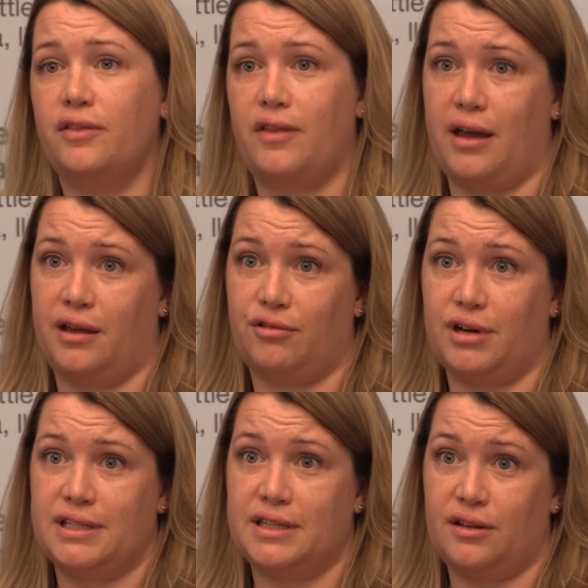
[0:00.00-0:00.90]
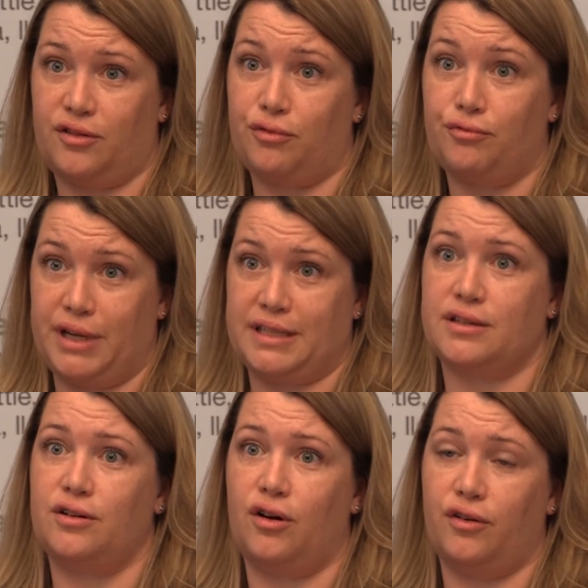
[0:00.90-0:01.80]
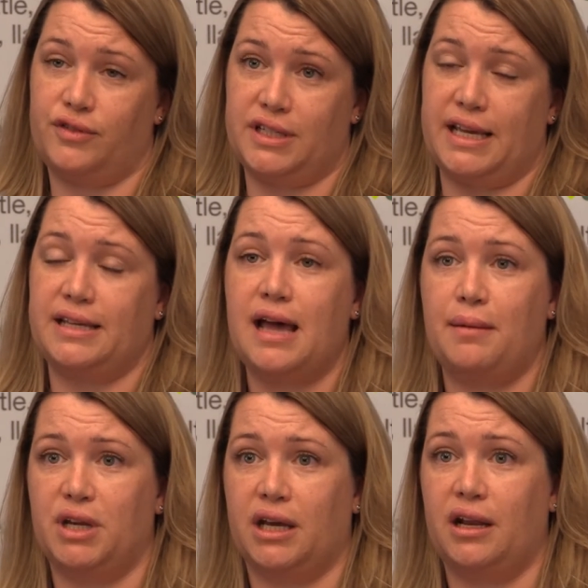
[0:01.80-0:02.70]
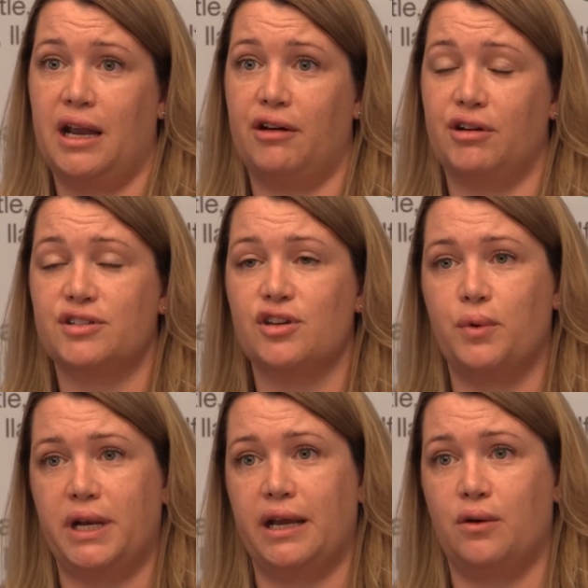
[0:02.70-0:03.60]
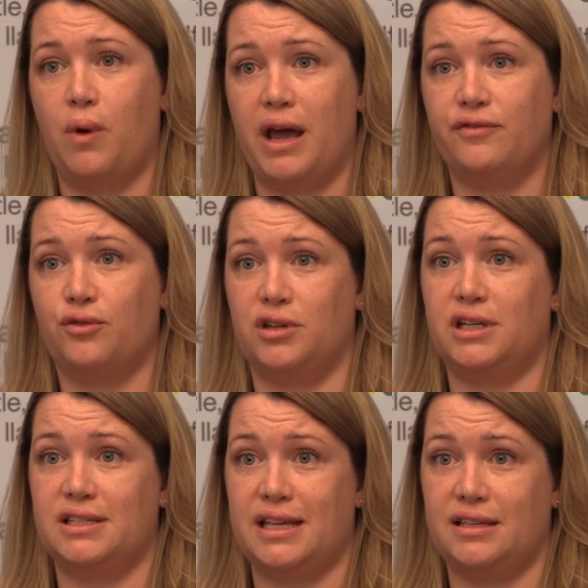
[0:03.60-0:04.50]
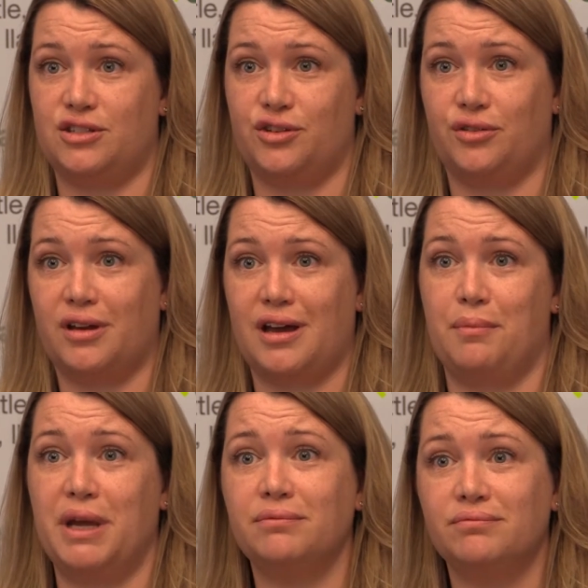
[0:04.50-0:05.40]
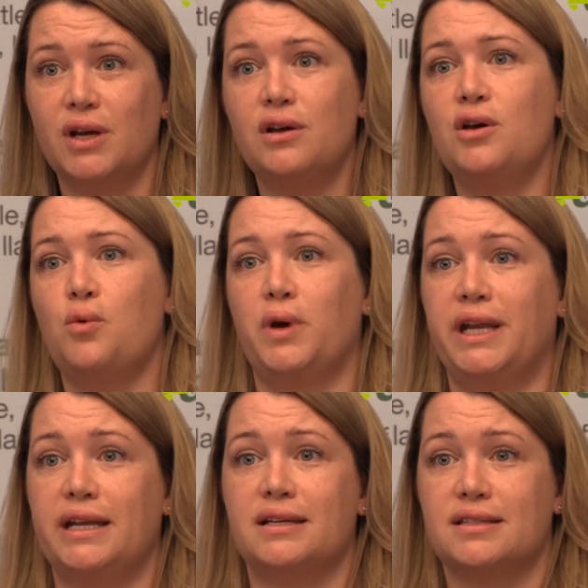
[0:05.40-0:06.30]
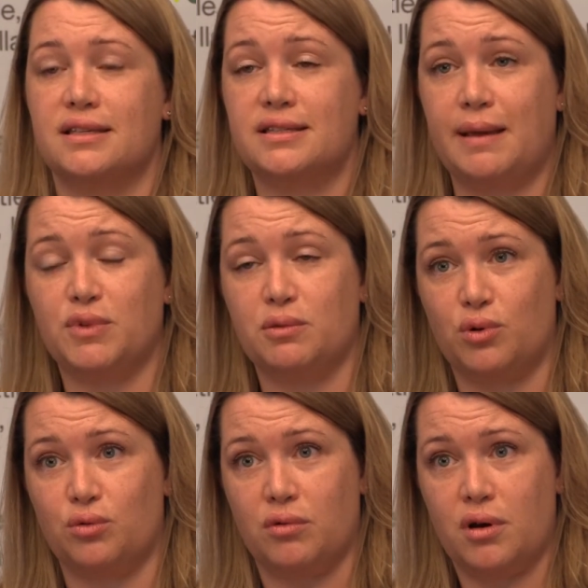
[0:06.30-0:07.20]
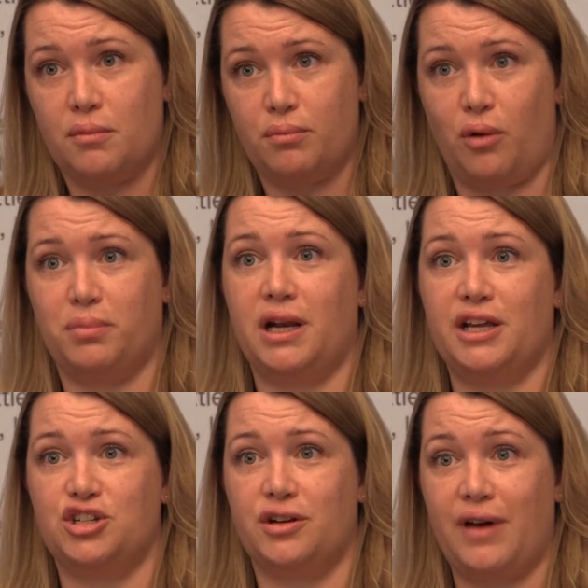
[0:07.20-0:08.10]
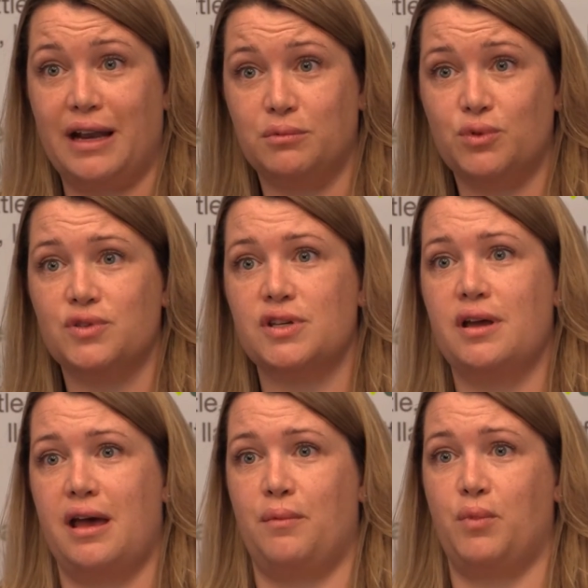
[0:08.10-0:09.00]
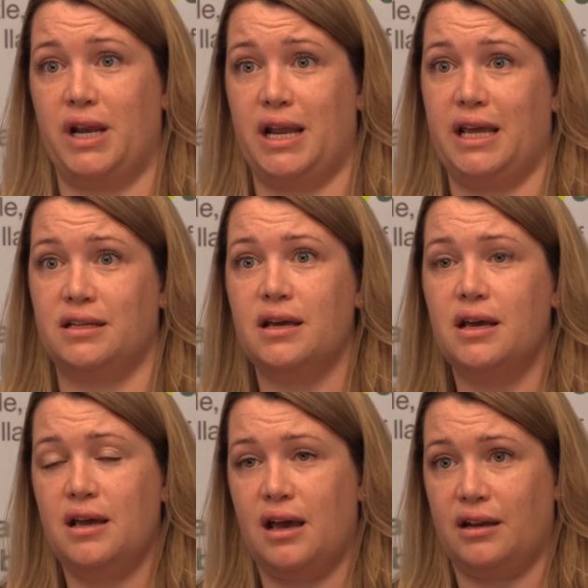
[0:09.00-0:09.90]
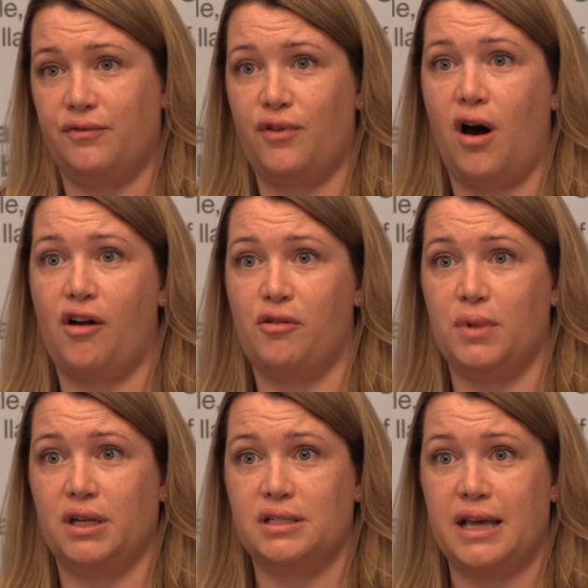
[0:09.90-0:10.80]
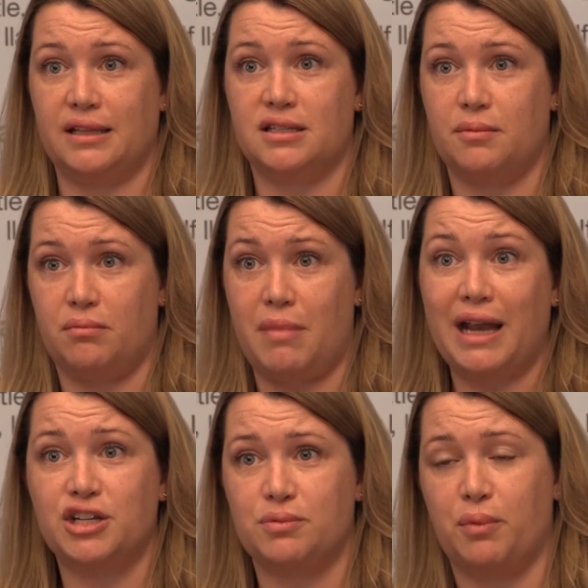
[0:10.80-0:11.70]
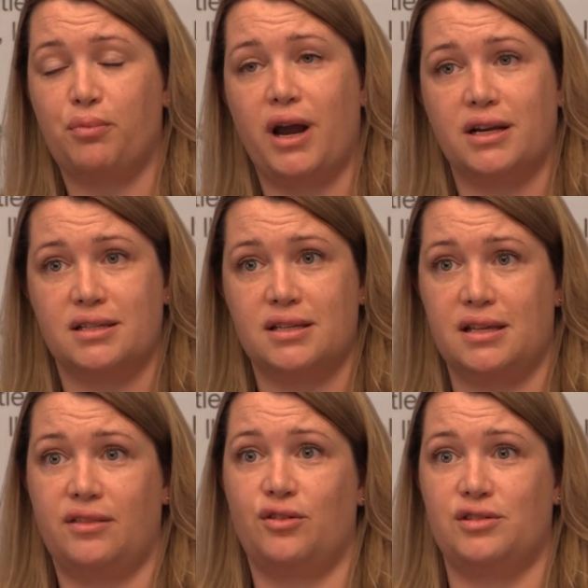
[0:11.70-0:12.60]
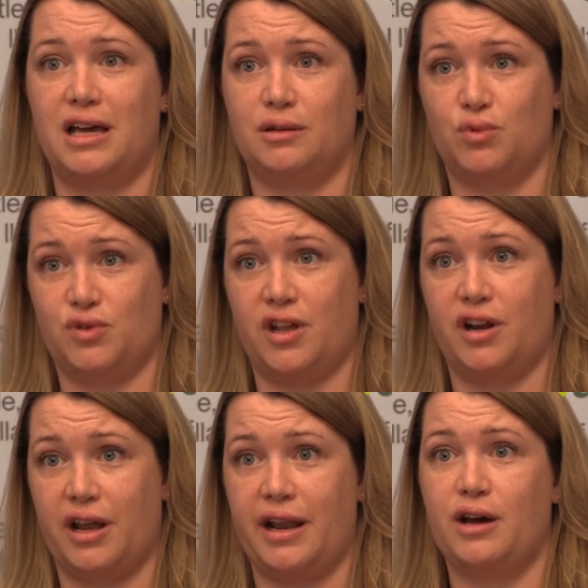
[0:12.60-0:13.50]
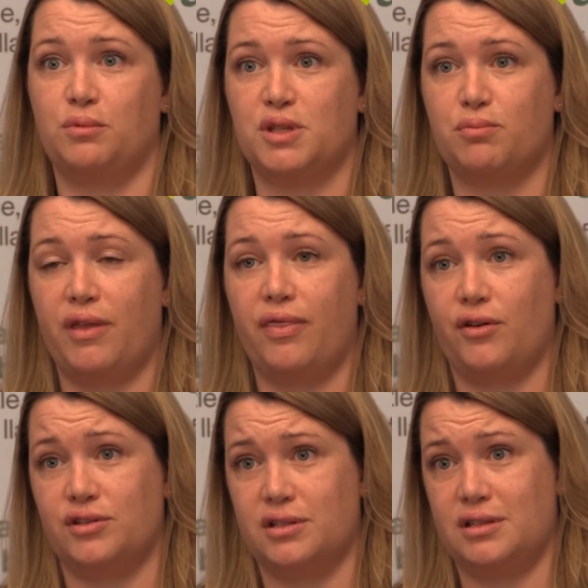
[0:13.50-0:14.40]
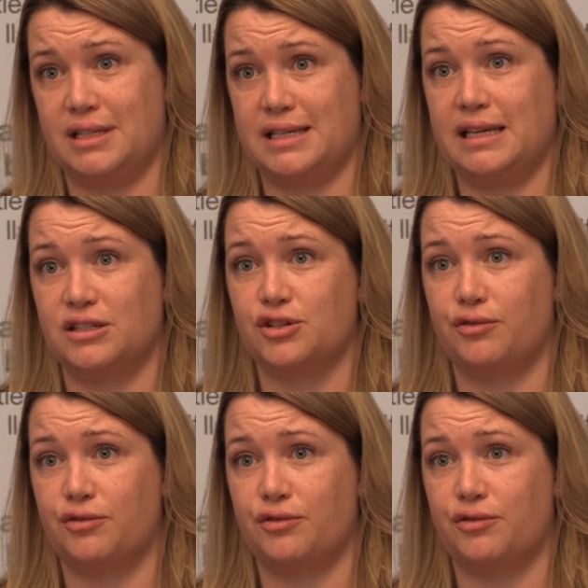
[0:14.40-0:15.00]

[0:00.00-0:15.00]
that increase the risk of disease happening in an area. So we need a way for the disease to come in, we need a susceptible population of animals, and we need an environment and some management practices in those animals that are going to help spread those diseases